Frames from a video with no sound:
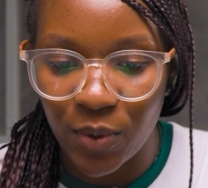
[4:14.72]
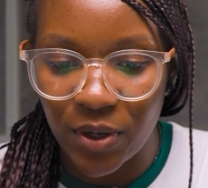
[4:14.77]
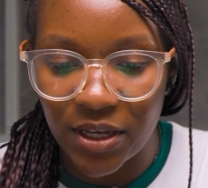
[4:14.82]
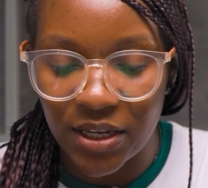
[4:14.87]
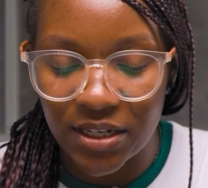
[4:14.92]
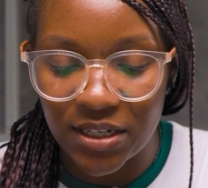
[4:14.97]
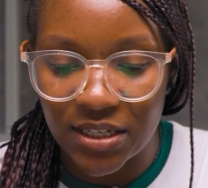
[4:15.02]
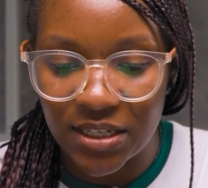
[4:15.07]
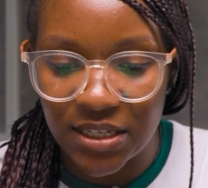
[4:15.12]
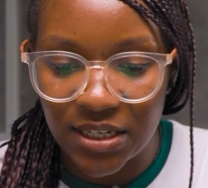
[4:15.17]
we
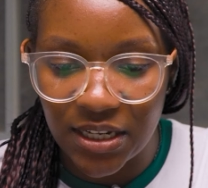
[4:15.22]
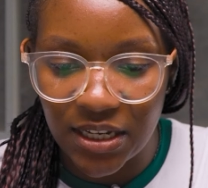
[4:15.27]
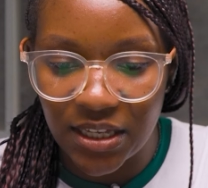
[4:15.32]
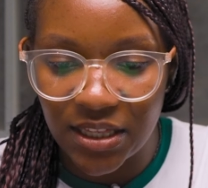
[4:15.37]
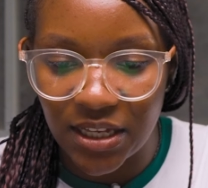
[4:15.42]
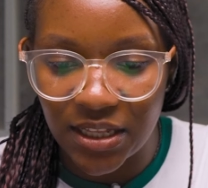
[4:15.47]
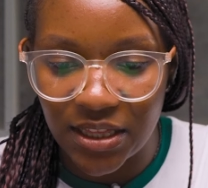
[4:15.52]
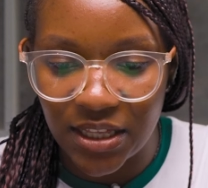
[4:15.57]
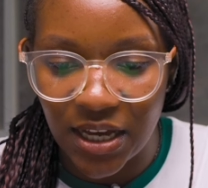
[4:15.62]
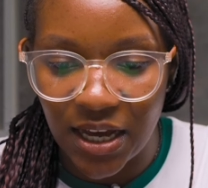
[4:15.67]
can see
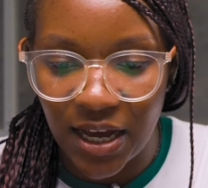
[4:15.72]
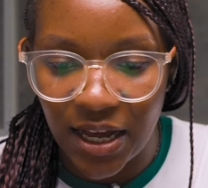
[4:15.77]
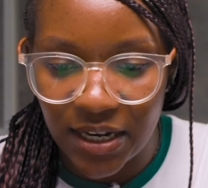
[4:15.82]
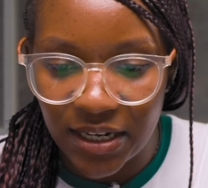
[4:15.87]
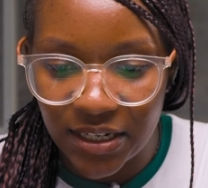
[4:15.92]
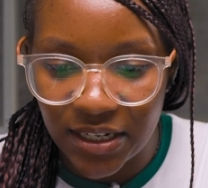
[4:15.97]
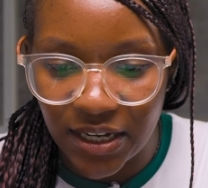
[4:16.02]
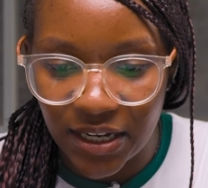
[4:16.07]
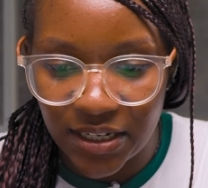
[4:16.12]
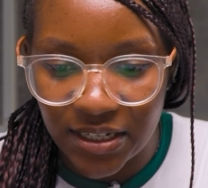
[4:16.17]
that the
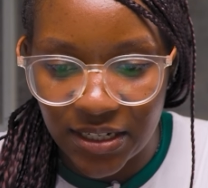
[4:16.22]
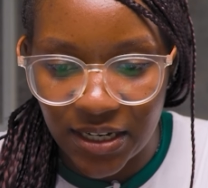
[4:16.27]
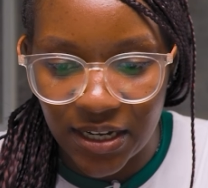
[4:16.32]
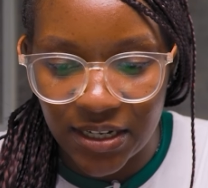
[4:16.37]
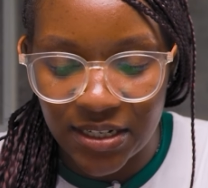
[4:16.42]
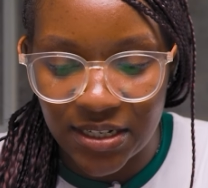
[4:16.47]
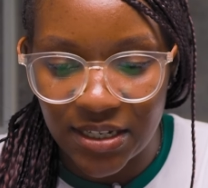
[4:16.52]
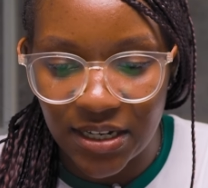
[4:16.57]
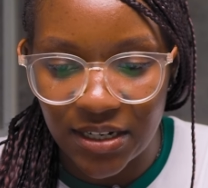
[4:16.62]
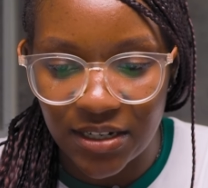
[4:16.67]
alligator
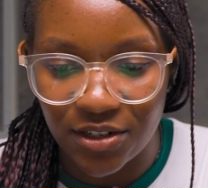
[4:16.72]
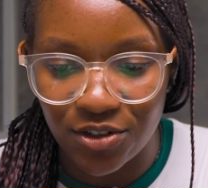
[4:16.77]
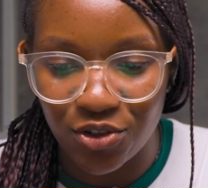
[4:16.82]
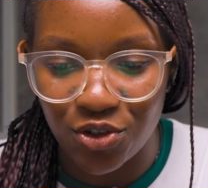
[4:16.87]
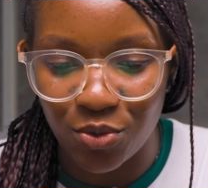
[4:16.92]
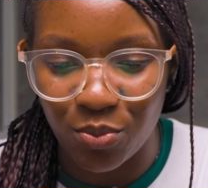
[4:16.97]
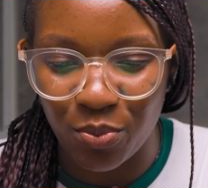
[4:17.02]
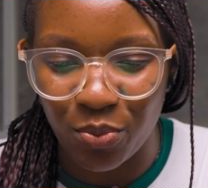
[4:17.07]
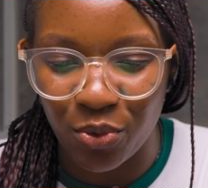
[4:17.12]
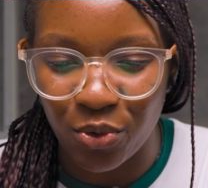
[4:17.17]
has started
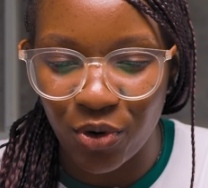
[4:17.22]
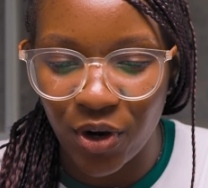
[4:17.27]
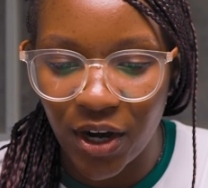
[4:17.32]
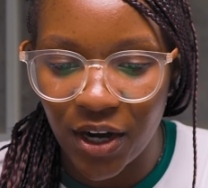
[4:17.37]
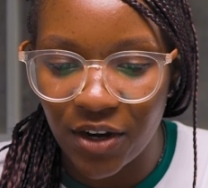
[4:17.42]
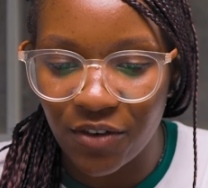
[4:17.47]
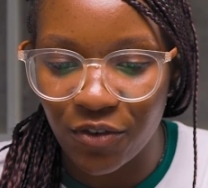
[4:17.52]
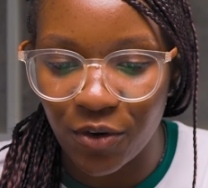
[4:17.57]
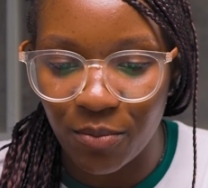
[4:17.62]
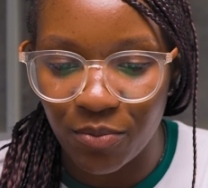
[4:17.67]
to
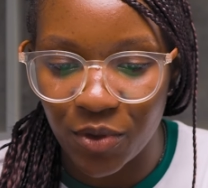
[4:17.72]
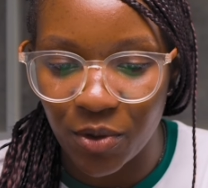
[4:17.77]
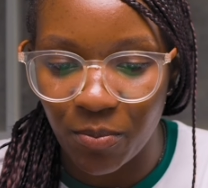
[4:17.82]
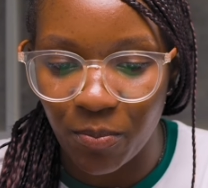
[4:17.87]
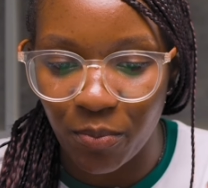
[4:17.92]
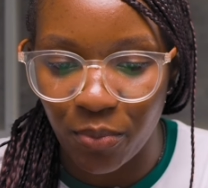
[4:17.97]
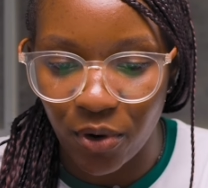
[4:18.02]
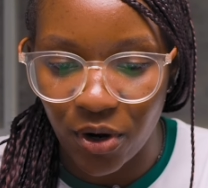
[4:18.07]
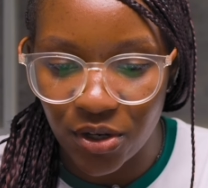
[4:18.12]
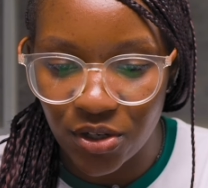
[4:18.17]
break from the
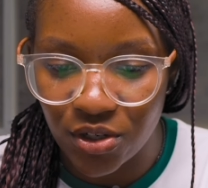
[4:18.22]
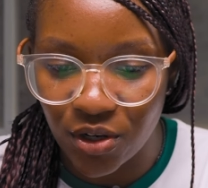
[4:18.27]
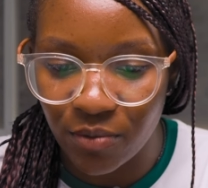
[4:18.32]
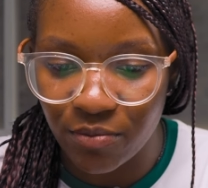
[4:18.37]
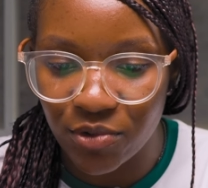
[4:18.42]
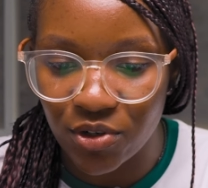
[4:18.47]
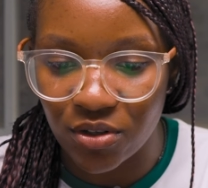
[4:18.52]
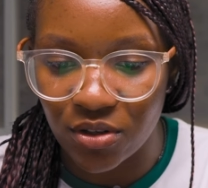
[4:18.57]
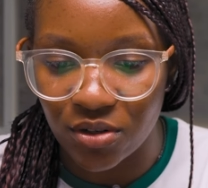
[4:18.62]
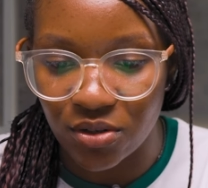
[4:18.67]

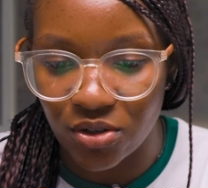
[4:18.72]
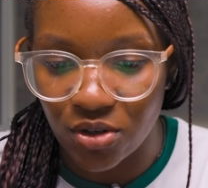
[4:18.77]
bottom to the